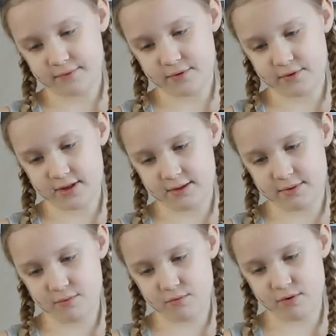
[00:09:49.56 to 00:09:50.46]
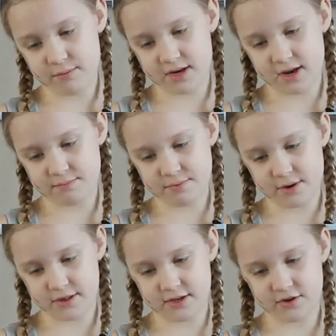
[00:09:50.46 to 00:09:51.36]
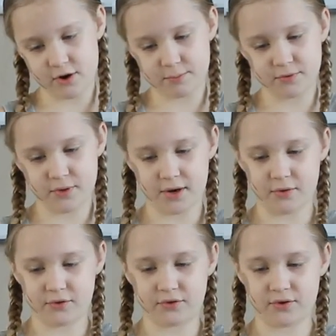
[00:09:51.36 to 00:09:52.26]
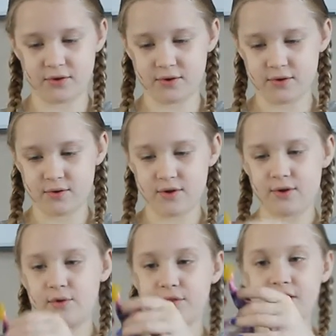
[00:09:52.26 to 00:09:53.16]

Come on, let me warm it up at the top so then it looks cool.